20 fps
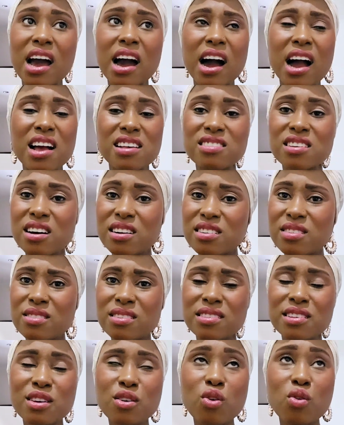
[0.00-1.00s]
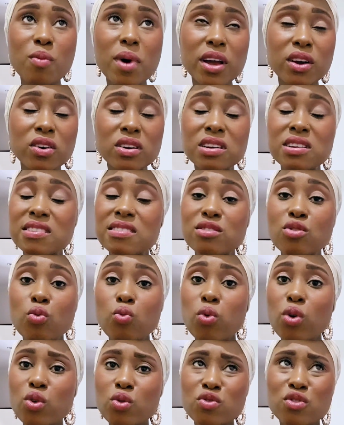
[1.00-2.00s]
I started to see, oh my goodness, the
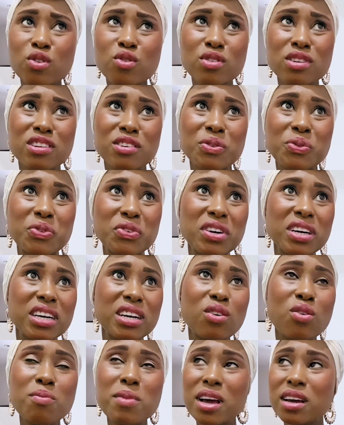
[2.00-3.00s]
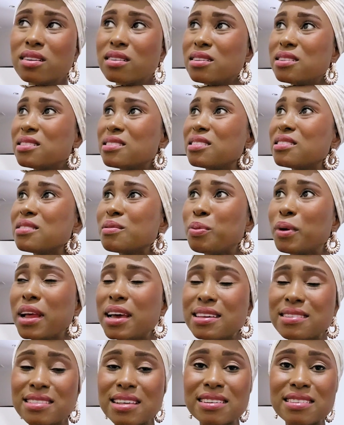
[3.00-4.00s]
walls look different. Oh my goodness, this
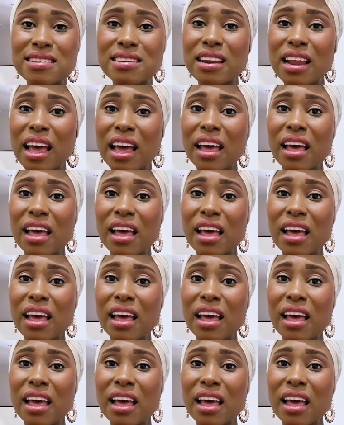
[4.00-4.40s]
place doesn't